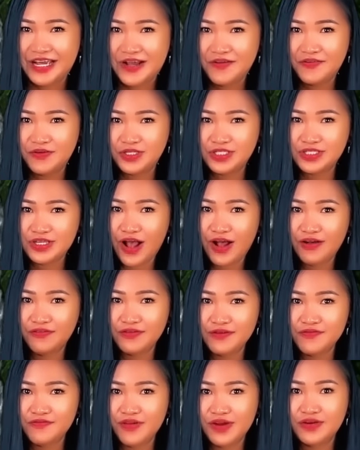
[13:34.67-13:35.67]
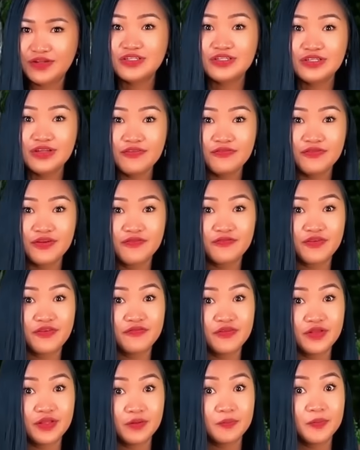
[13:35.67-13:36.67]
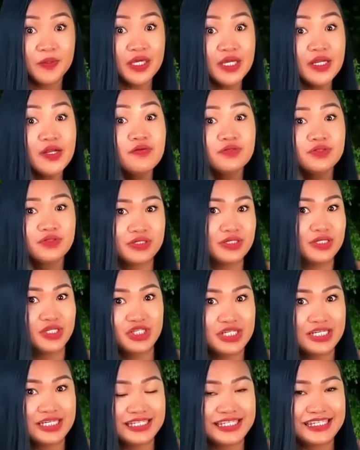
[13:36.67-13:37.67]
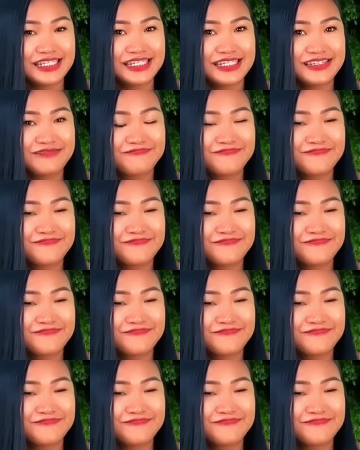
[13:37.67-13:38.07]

which is often very different from Filipino traditions.